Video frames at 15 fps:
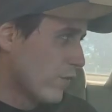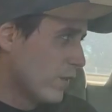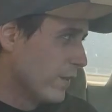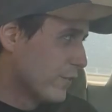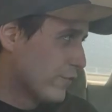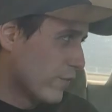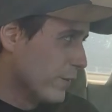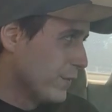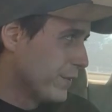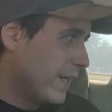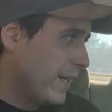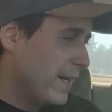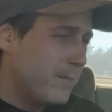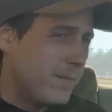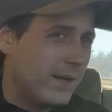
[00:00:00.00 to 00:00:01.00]
Yeah. Drill
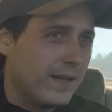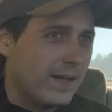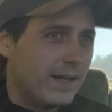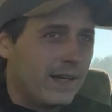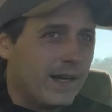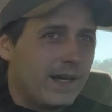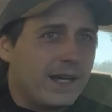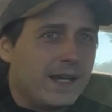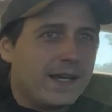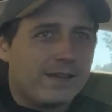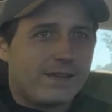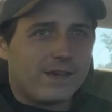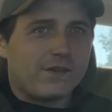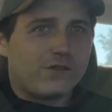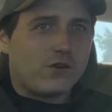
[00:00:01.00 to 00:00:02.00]
time. Yeah. He
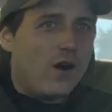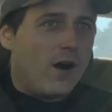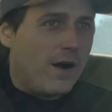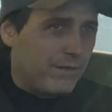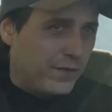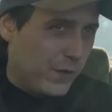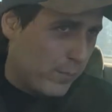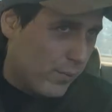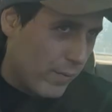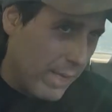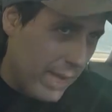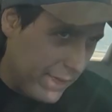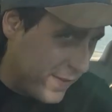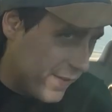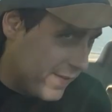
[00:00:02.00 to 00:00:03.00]
says off the
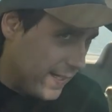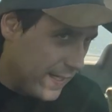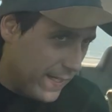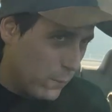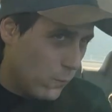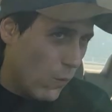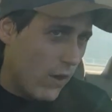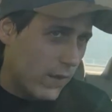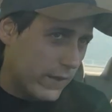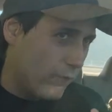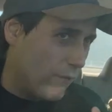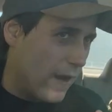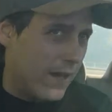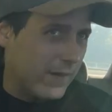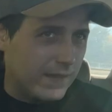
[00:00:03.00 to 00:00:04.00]
promethazine, walking
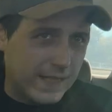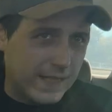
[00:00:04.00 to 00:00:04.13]
around